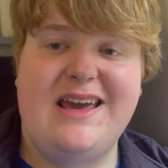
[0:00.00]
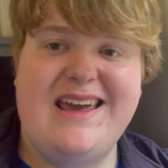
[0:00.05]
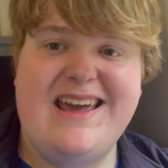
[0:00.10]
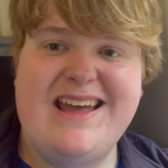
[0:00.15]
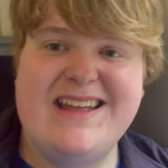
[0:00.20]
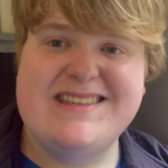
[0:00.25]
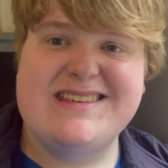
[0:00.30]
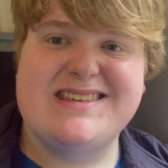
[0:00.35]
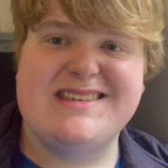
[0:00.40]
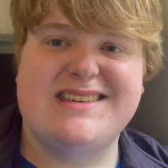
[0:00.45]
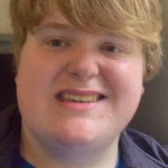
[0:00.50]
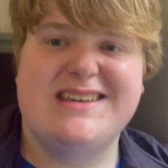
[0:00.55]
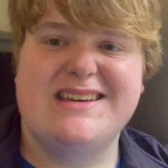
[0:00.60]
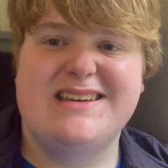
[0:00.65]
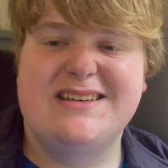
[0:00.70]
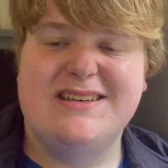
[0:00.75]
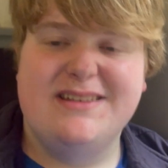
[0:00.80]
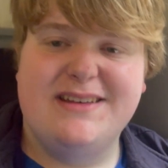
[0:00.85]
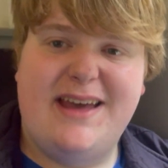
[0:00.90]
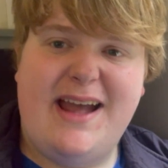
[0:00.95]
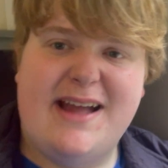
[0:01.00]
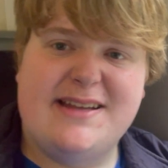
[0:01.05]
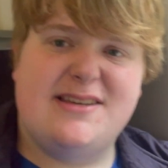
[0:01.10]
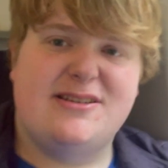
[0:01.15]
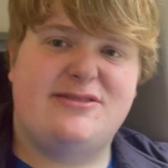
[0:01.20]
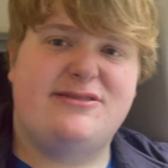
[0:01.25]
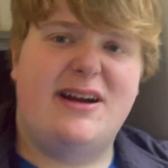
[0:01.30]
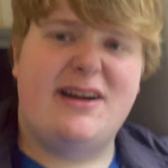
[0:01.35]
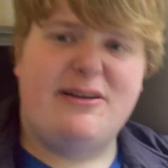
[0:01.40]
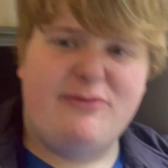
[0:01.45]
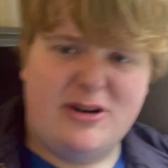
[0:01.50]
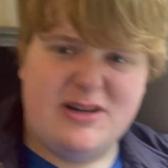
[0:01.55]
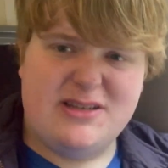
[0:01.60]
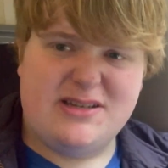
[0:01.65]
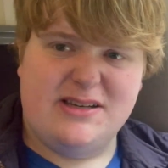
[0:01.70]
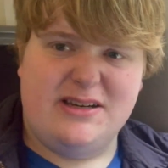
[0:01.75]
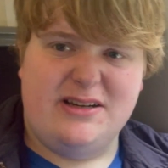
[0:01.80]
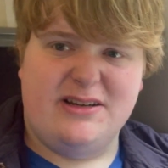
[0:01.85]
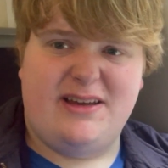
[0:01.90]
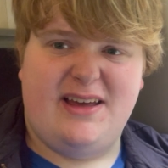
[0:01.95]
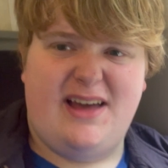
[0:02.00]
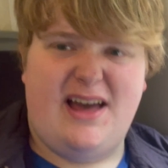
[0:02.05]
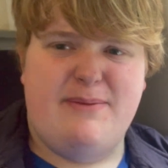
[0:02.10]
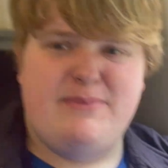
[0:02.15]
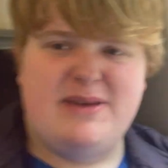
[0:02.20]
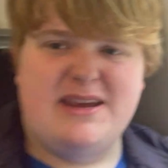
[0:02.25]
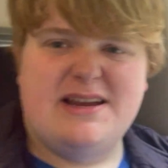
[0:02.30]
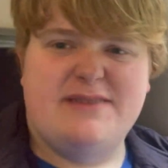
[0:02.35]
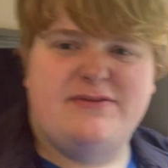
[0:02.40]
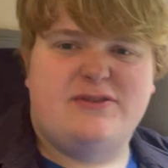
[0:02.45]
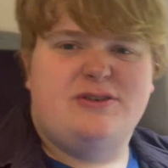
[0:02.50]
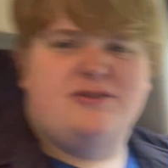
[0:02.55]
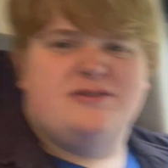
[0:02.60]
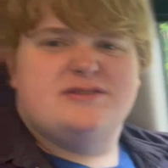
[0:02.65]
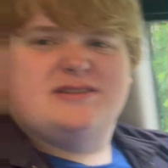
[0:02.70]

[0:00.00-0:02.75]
it's a train I wanted to look at. I mean, of course,